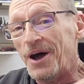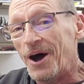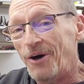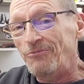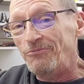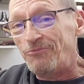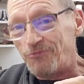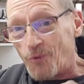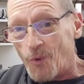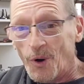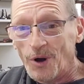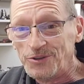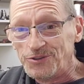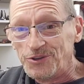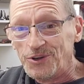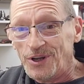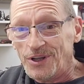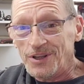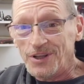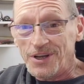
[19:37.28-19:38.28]

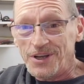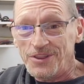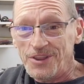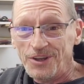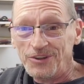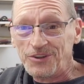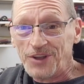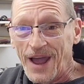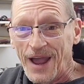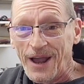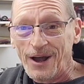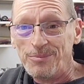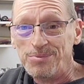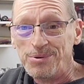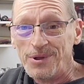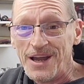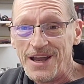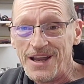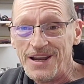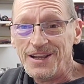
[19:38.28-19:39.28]
Unfortunately, this angle
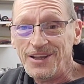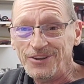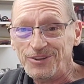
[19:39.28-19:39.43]
plate